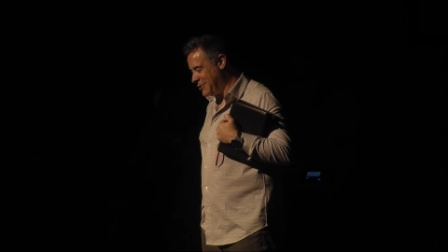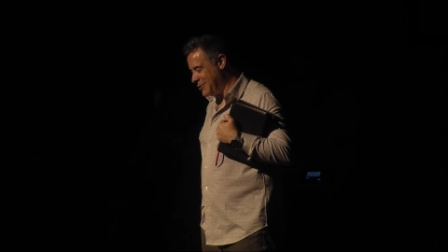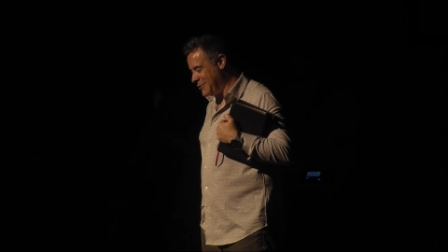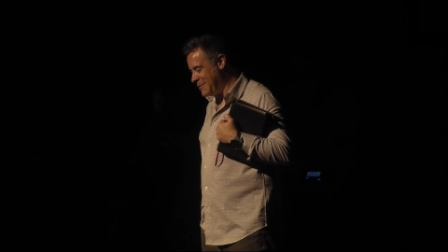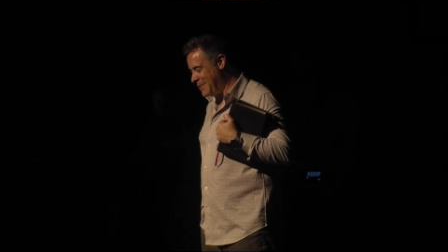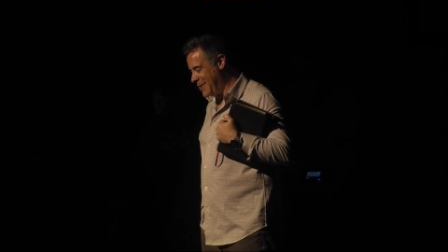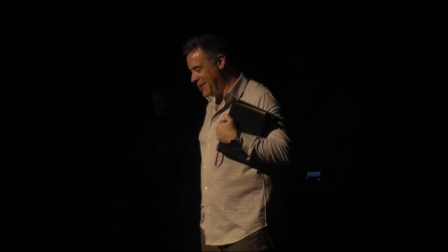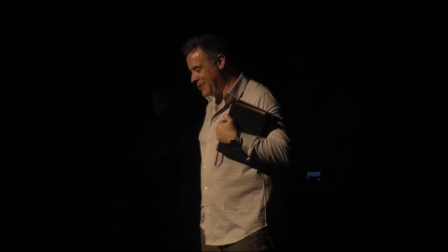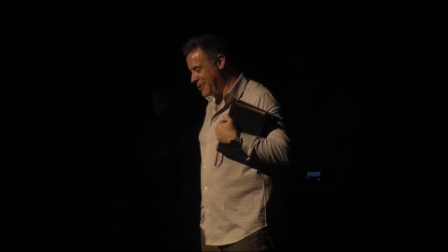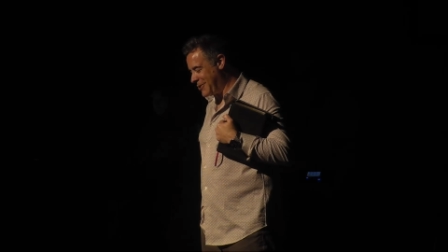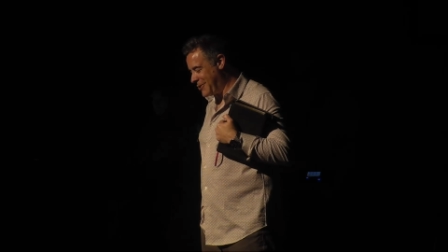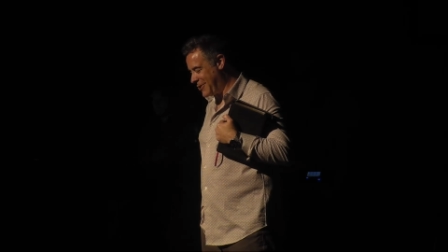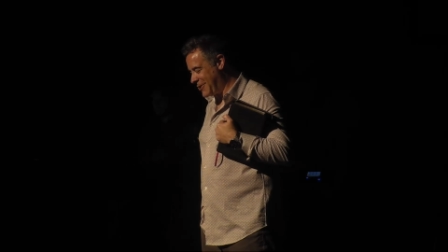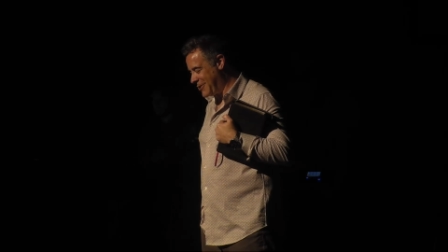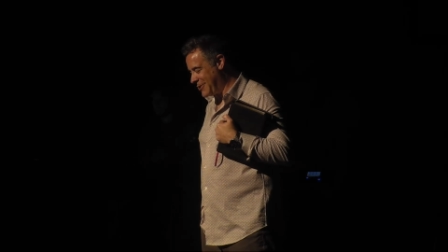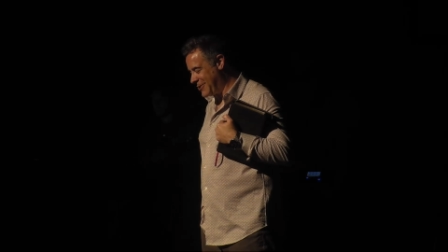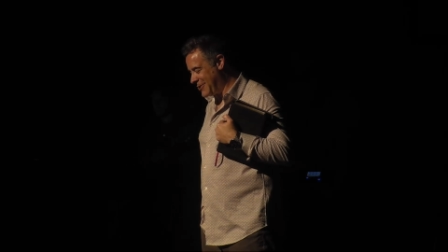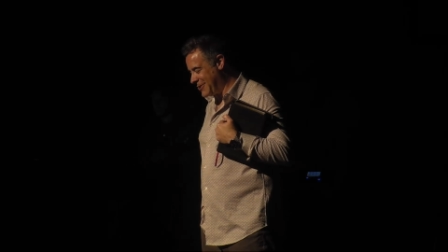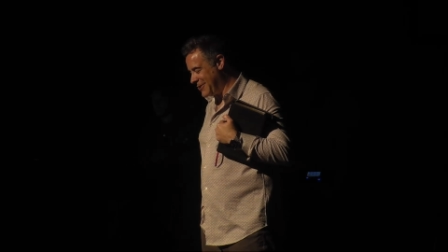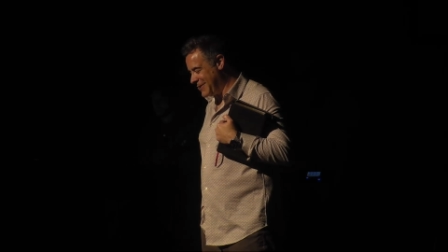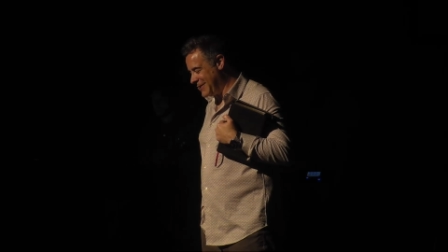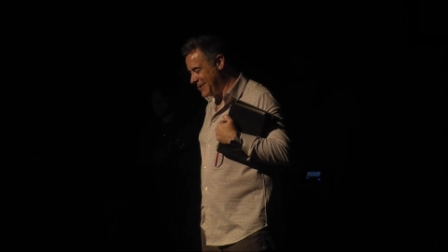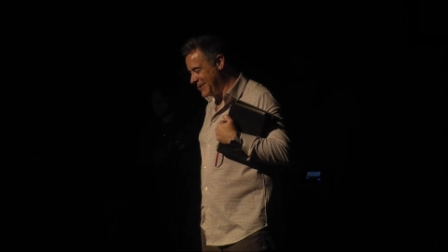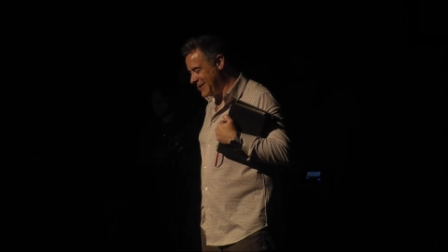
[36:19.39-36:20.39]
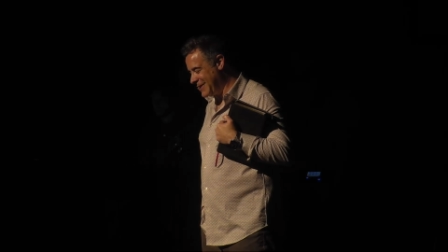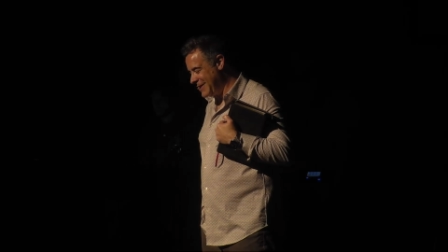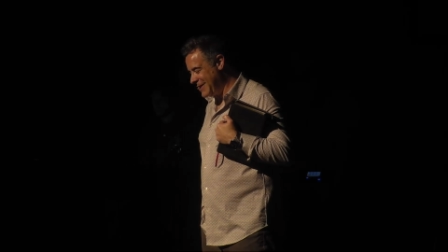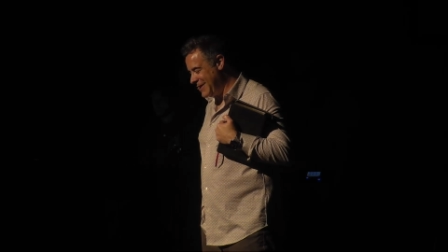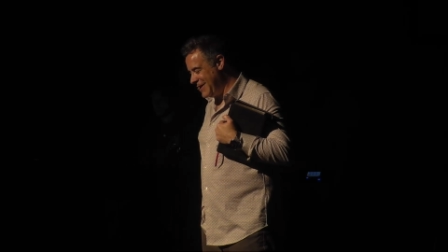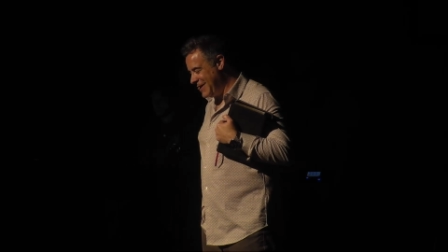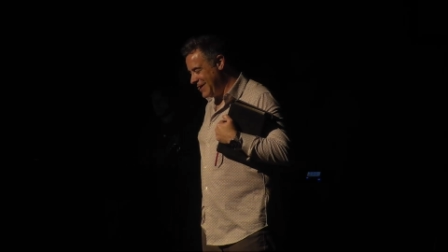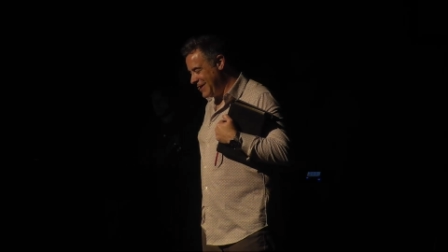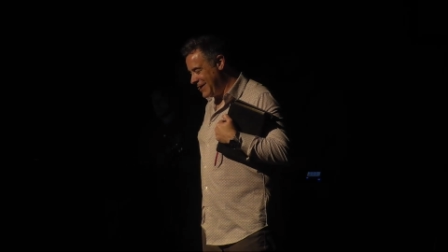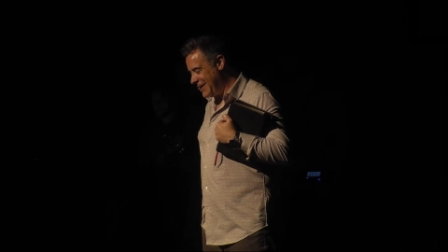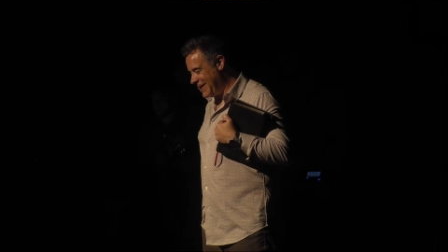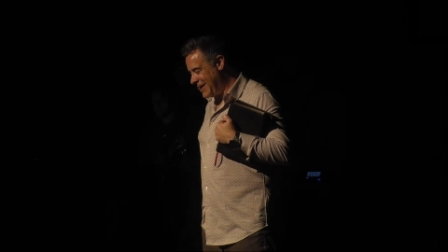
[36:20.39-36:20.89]
to you about Carter in the
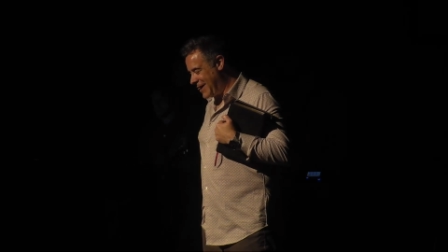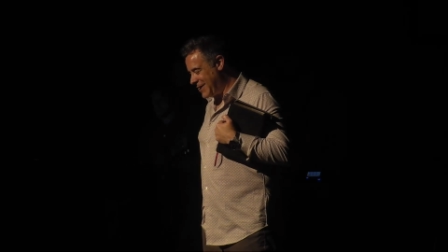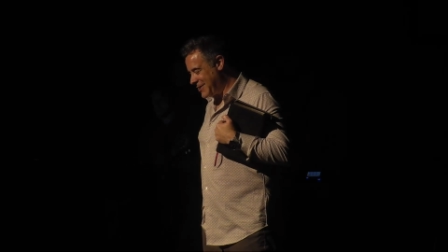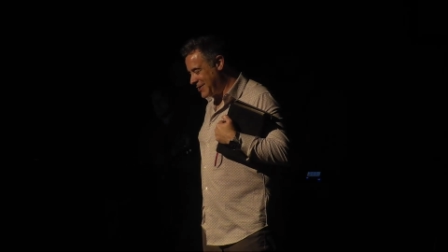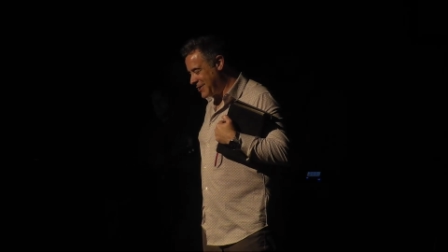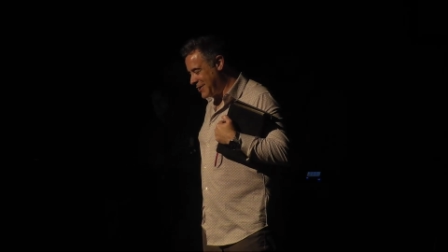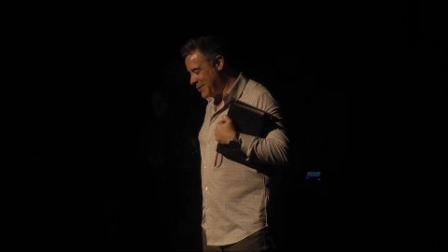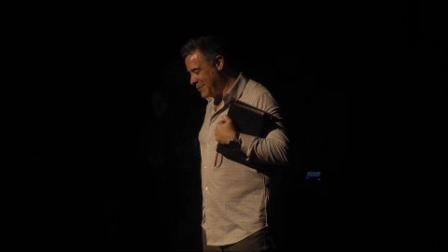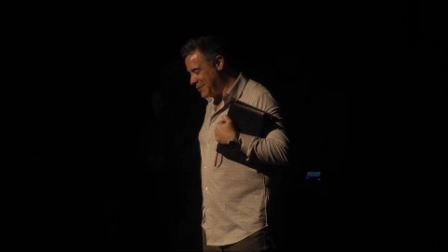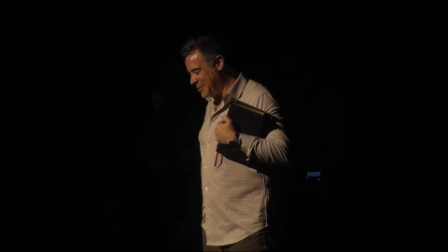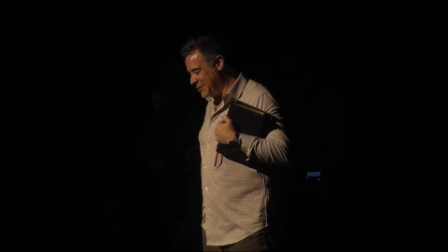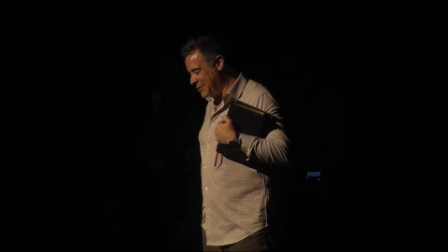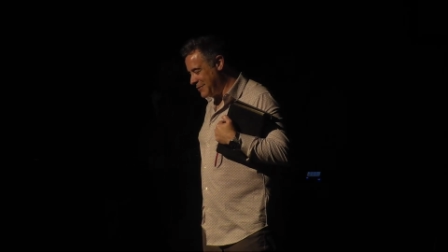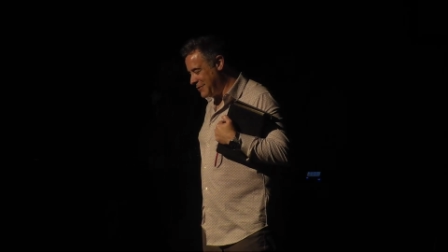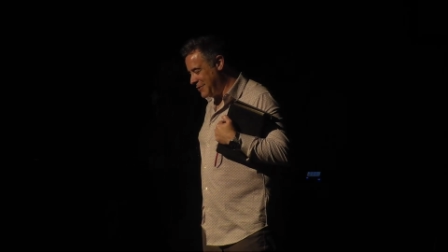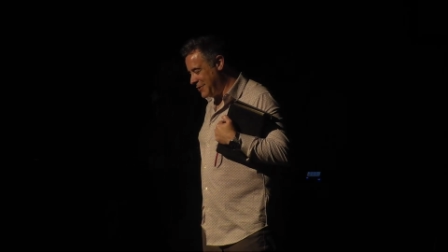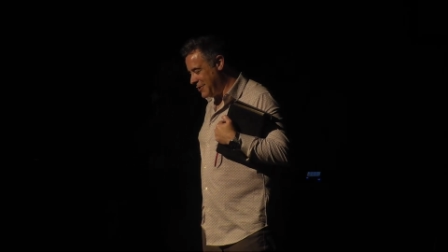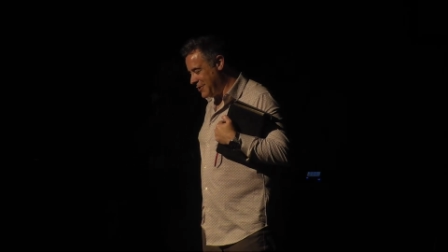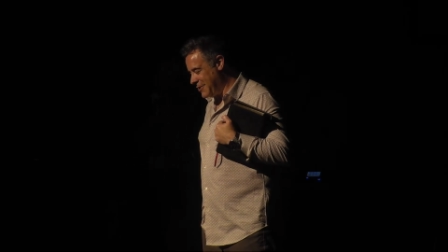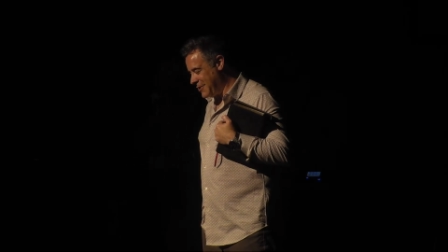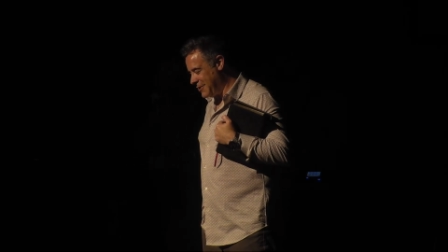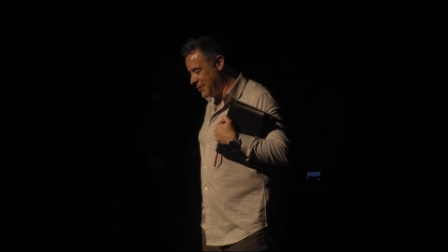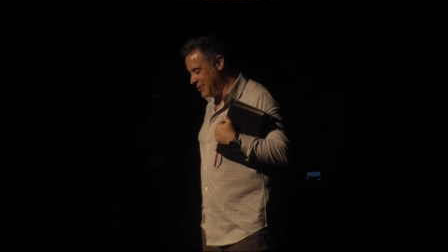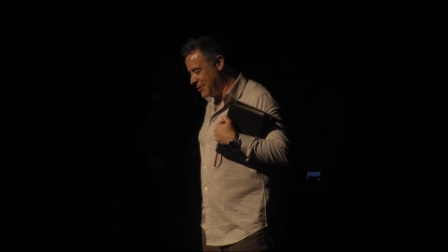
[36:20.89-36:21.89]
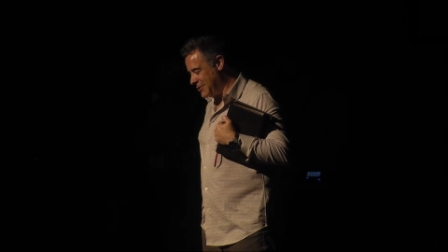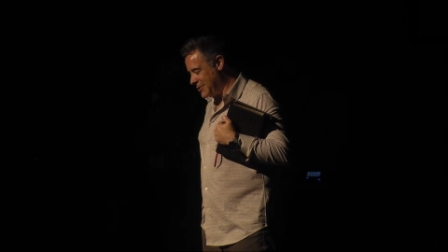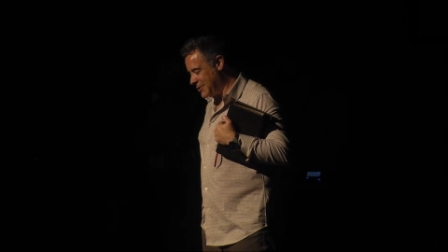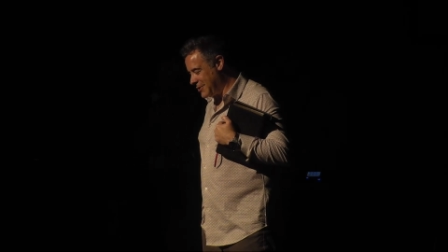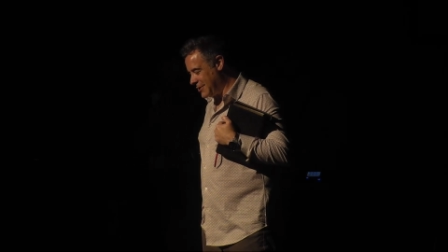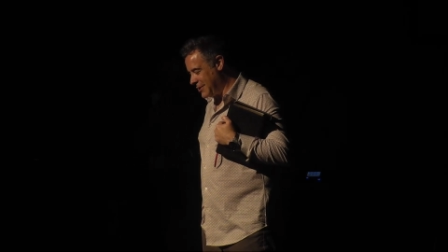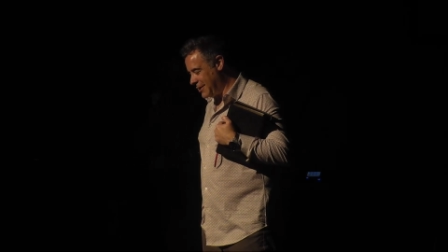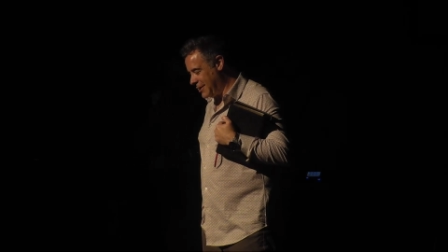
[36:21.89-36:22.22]
last couple of years.